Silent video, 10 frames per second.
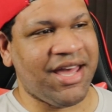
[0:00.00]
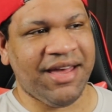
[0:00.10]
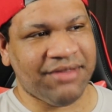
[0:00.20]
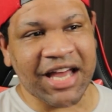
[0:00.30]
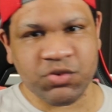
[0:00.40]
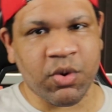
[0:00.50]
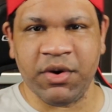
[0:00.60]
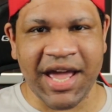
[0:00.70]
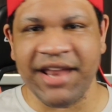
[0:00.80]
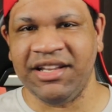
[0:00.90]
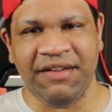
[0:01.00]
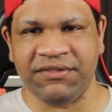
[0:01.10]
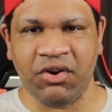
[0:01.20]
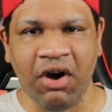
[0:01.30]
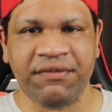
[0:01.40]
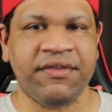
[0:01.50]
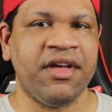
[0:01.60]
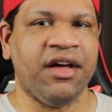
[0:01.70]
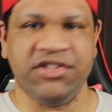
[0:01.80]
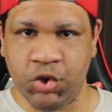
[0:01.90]
and that's where we kind of left it off
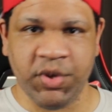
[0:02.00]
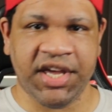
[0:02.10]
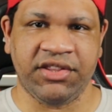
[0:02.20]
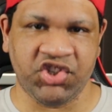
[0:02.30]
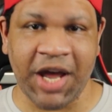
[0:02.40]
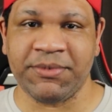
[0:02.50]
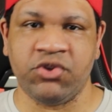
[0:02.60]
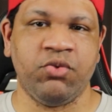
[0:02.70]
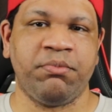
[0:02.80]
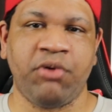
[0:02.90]
until we hit the chapter 2